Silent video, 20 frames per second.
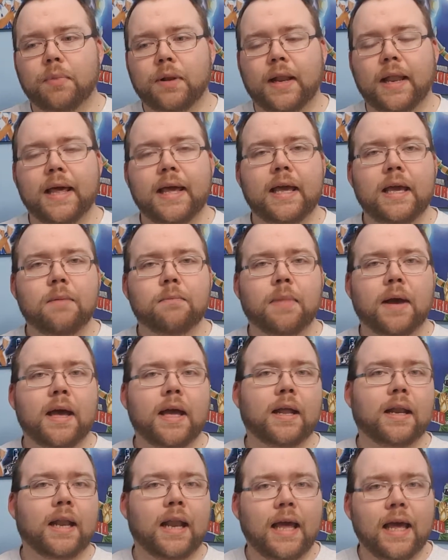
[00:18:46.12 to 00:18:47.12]
playing by
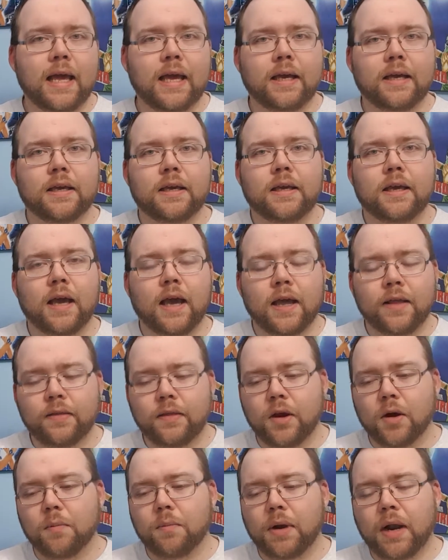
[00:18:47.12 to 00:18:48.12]
a lake
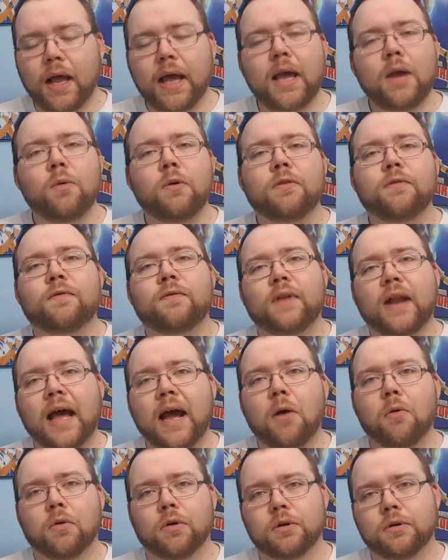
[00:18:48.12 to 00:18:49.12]
and they're playing with
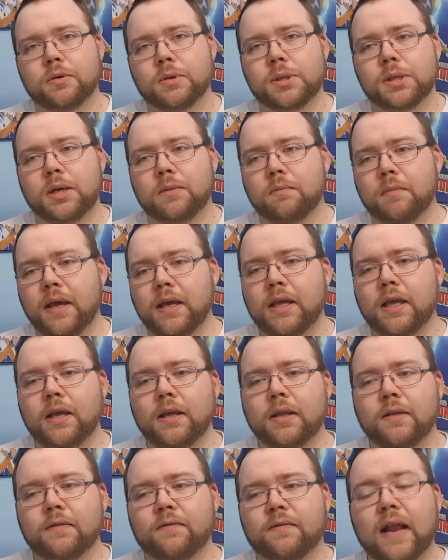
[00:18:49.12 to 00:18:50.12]
flowers and
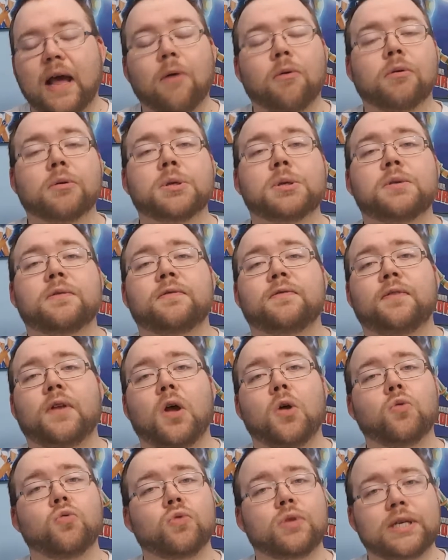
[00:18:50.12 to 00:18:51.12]
making the flowers
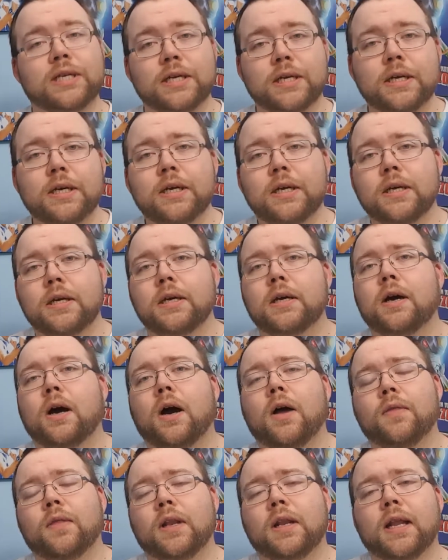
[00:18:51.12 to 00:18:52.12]
float
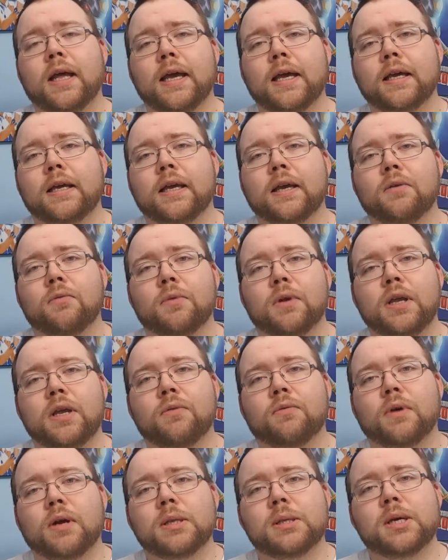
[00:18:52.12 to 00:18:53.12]
on the lake and when he
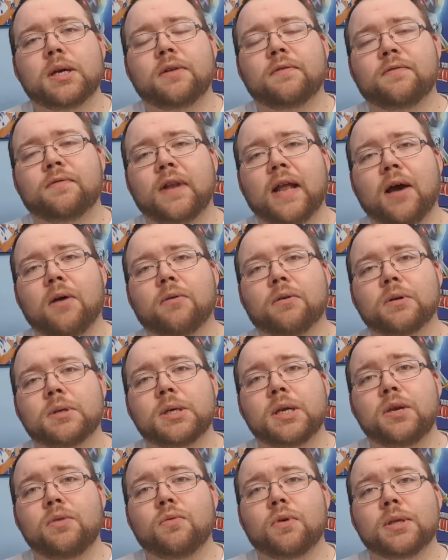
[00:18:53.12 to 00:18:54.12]
runs out of
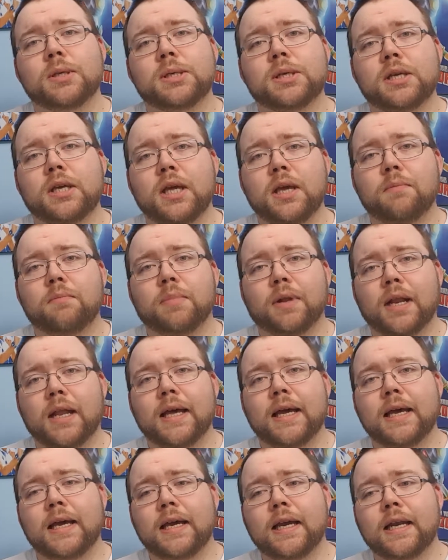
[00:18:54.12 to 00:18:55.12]
flowers he wants to keep
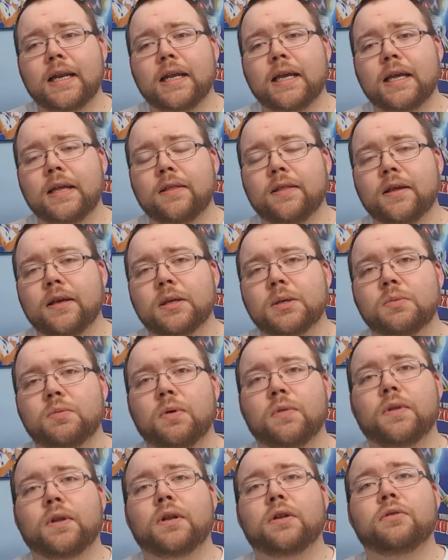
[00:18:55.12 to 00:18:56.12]
playing and he thinks
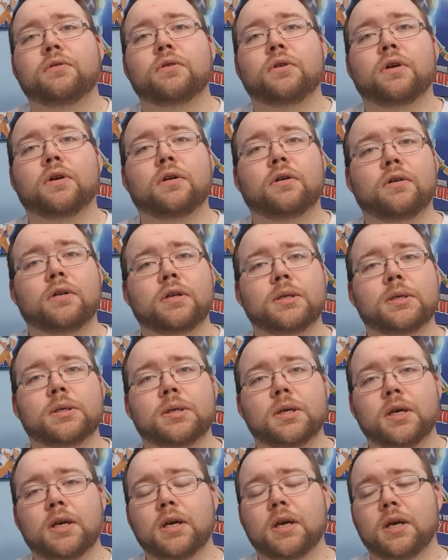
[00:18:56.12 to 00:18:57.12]
well the little girl
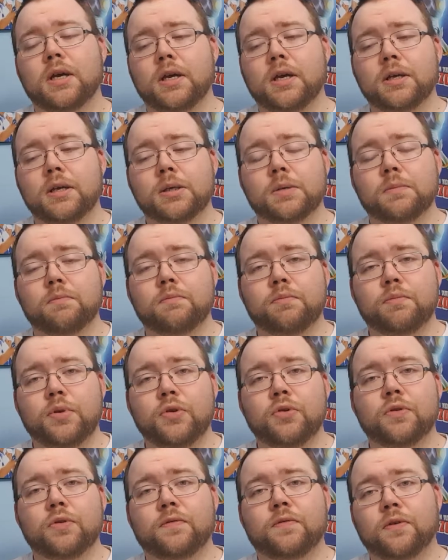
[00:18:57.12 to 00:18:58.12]
is is
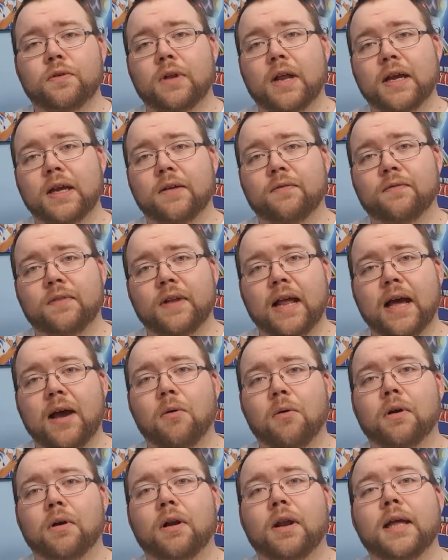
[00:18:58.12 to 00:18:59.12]
beautiful like a
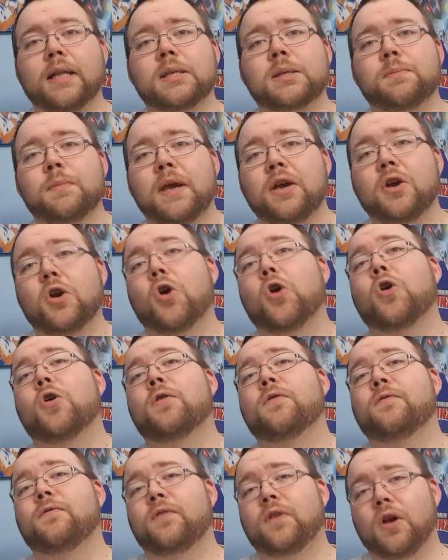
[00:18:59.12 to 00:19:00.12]
flower let's make
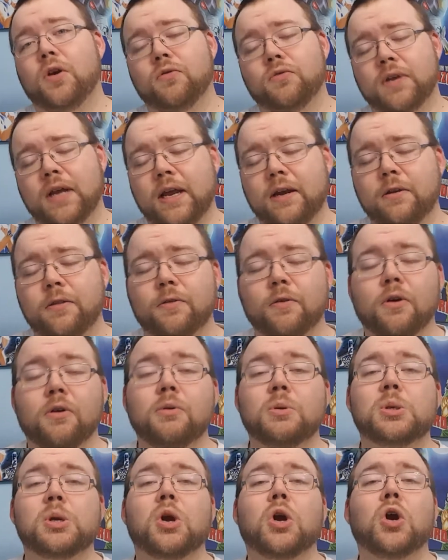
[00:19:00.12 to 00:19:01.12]
her float and
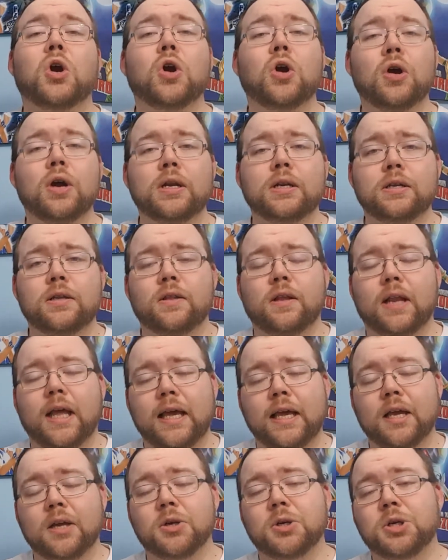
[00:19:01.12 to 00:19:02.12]
throws her into the
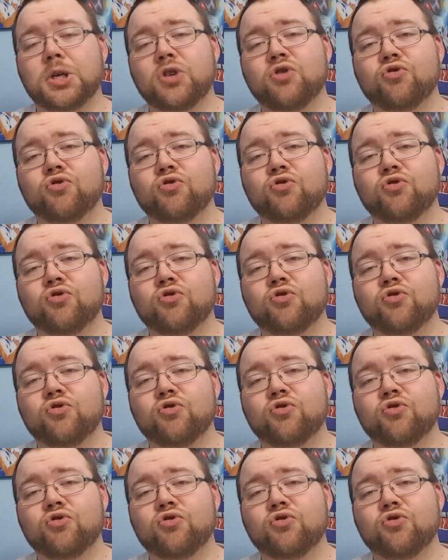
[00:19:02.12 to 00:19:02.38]
lake and she